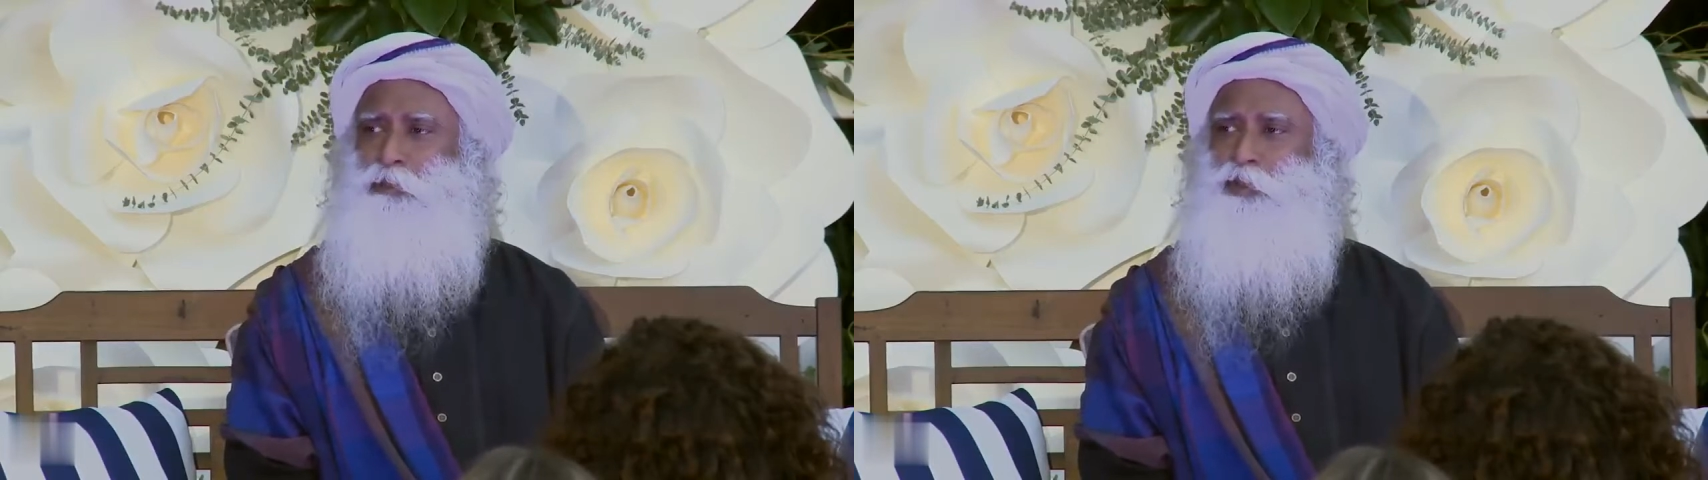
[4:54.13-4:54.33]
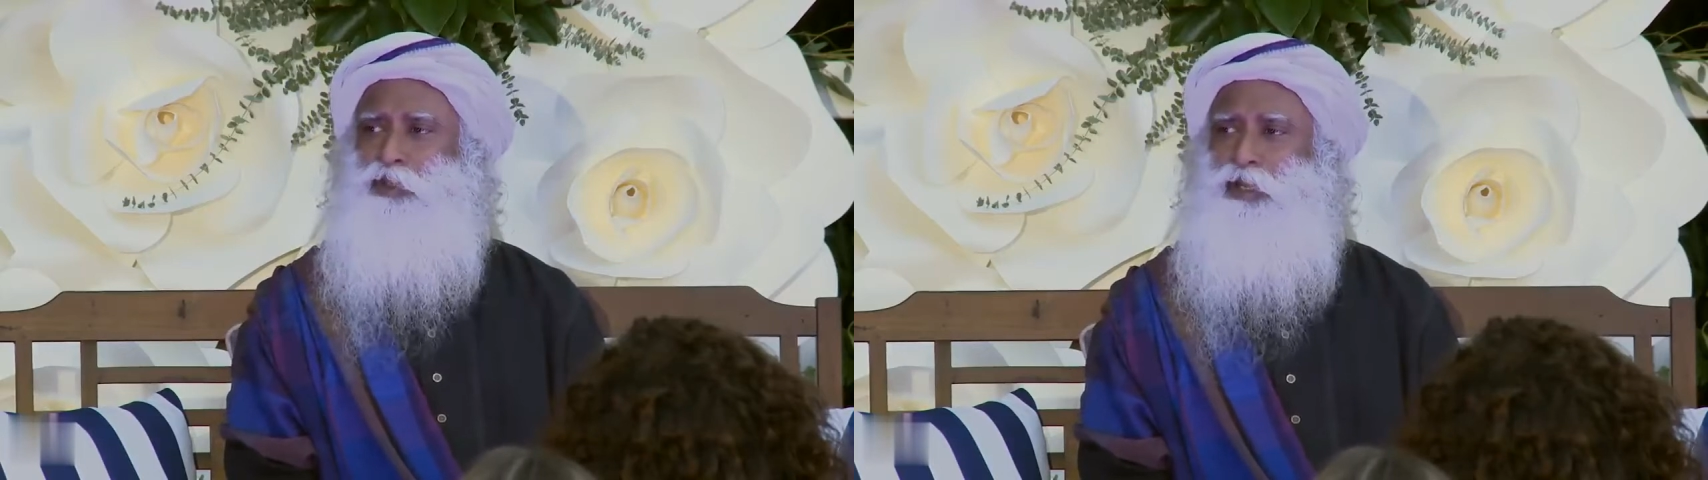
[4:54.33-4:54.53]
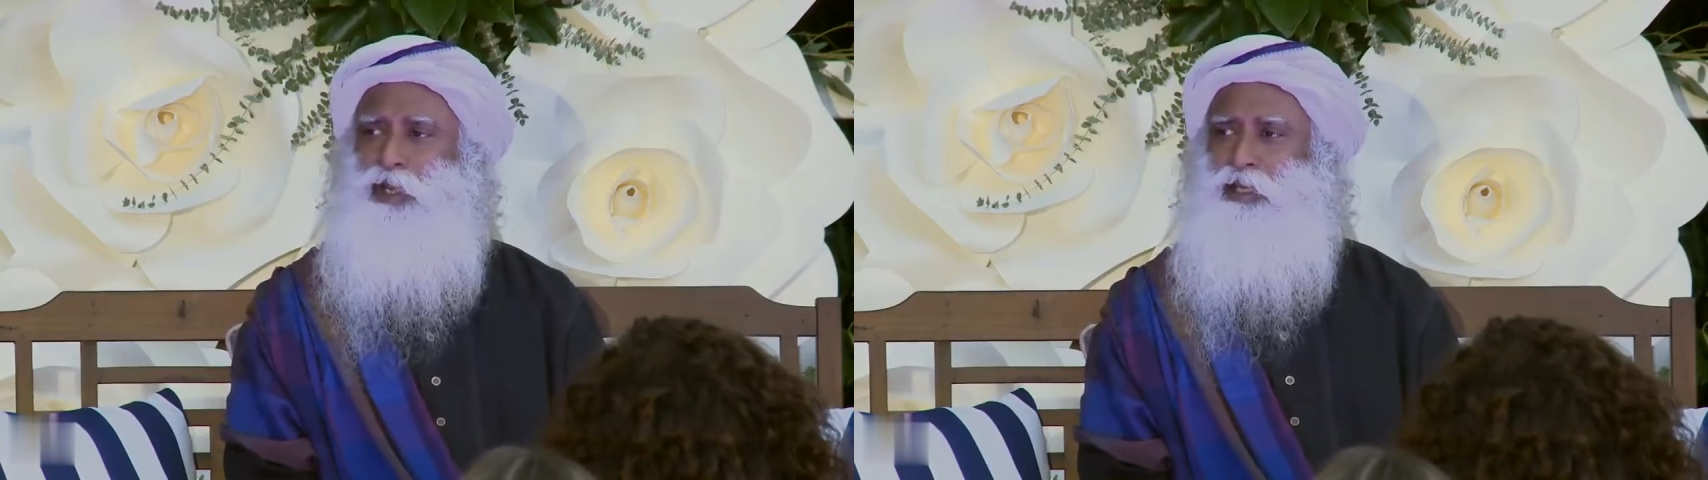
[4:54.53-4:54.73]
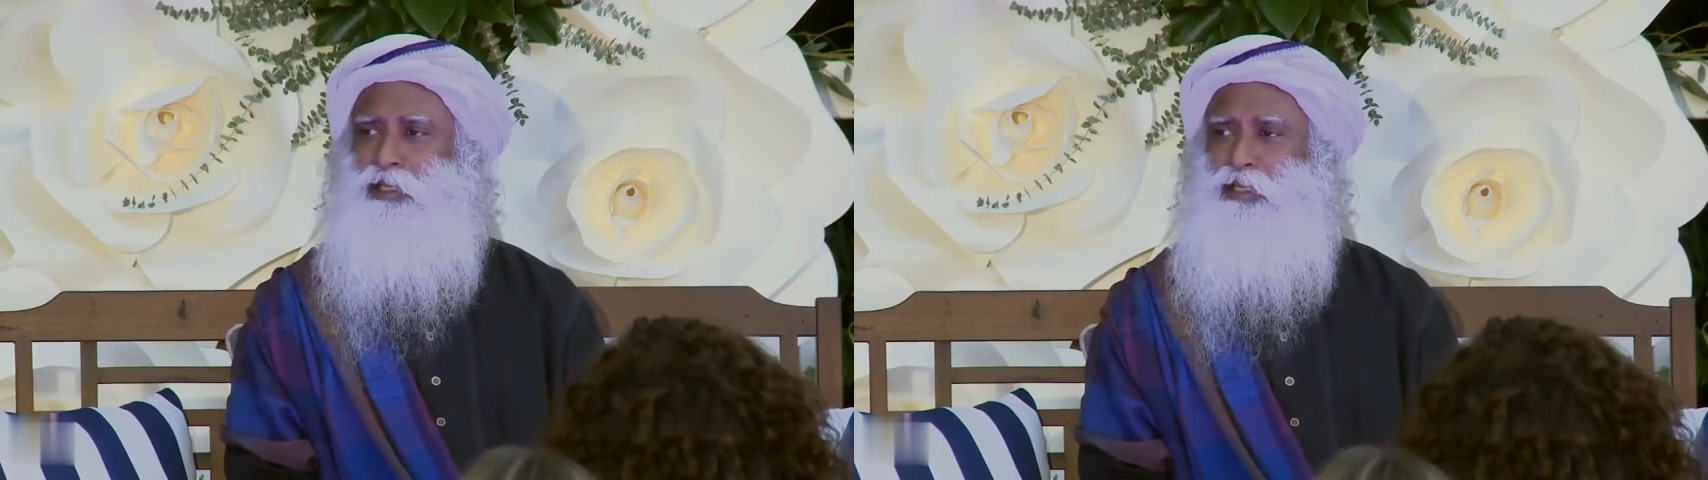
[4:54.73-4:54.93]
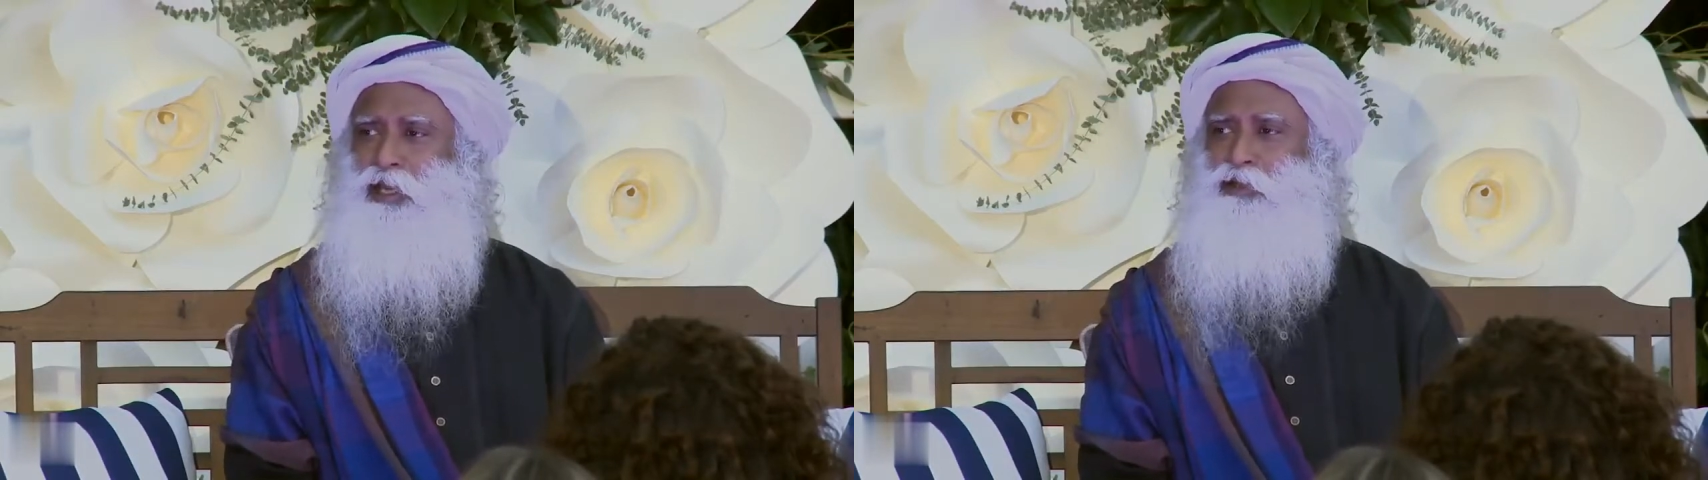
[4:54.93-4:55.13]
the
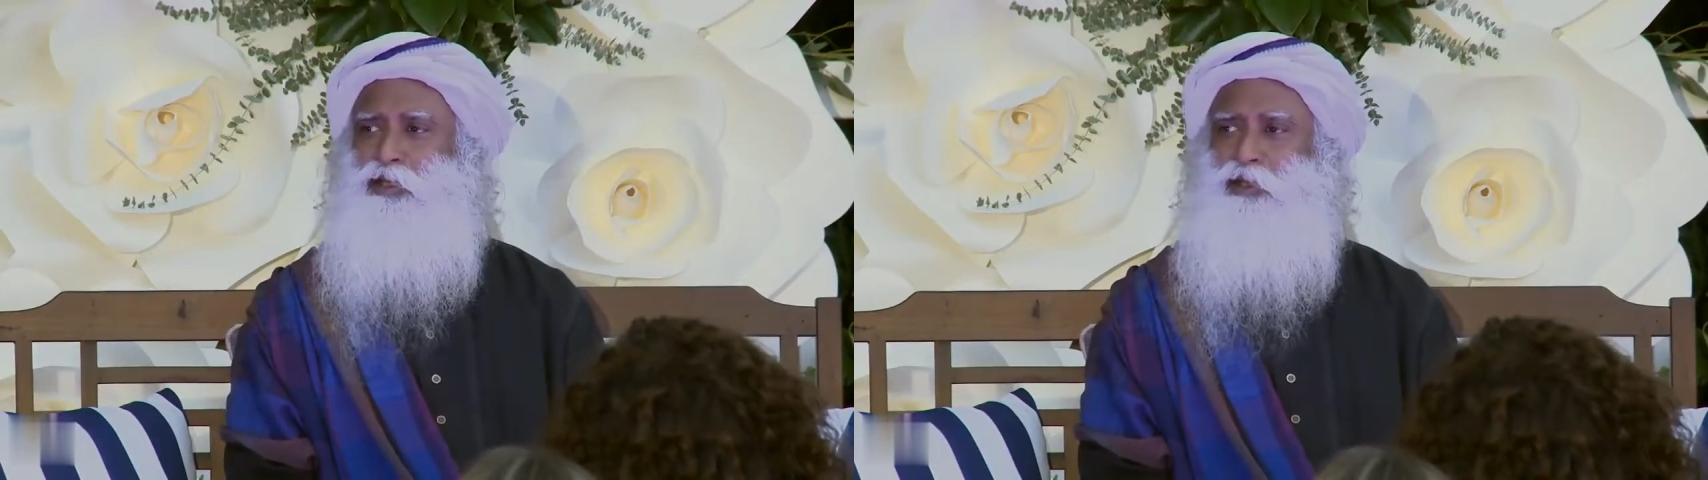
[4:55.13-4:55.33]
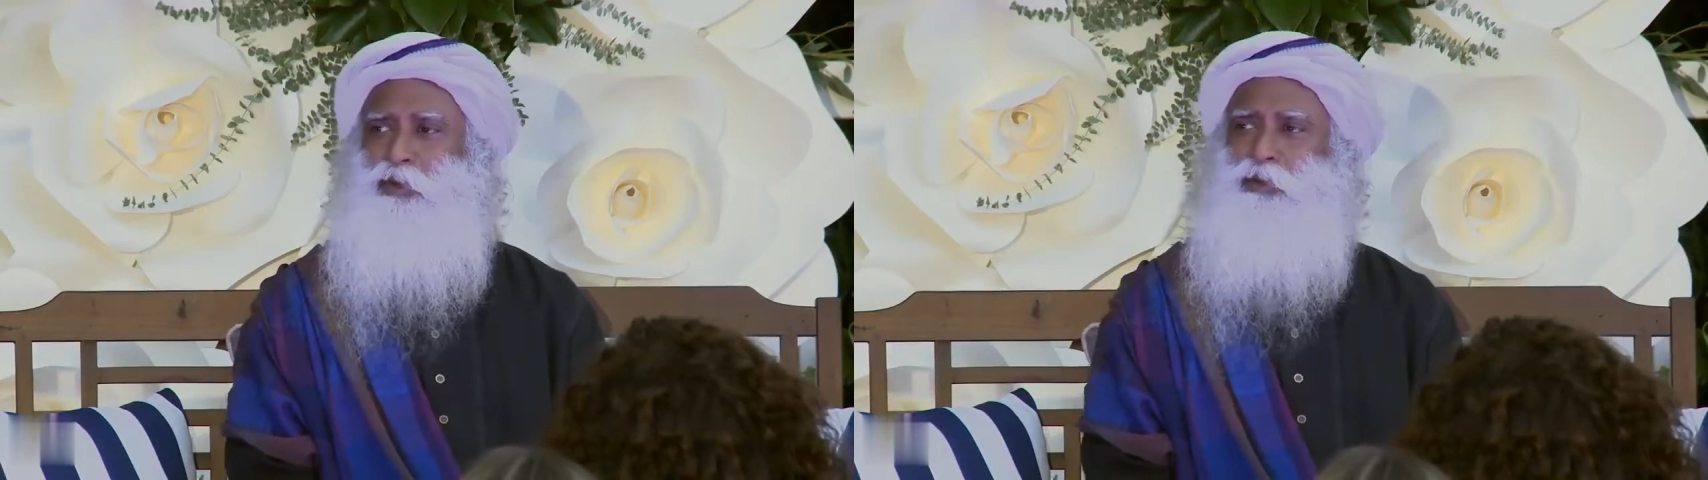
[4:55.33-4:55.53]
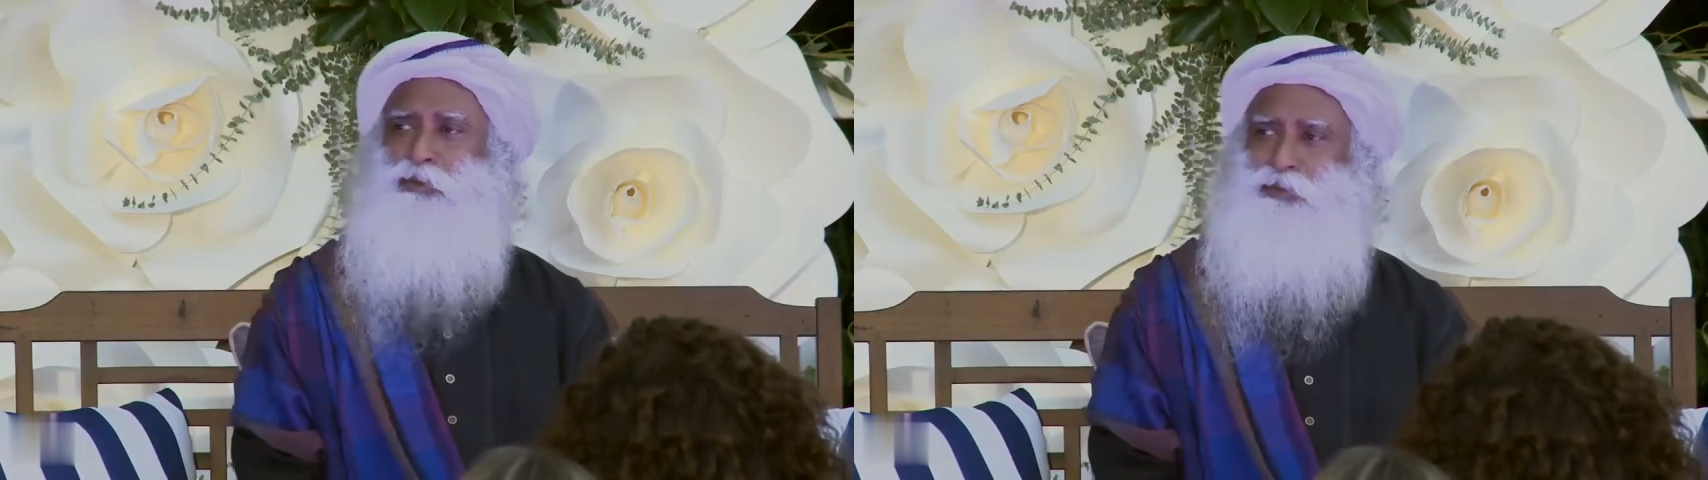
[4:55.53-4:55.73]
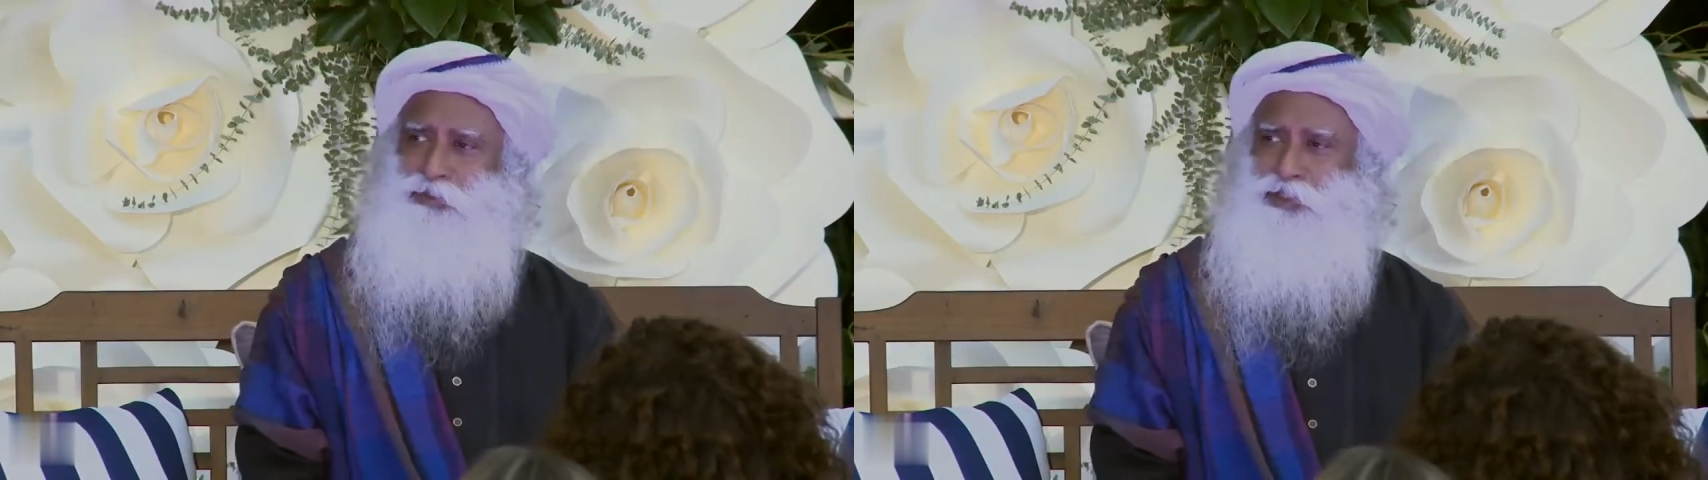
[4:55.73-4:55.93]
racket down and go,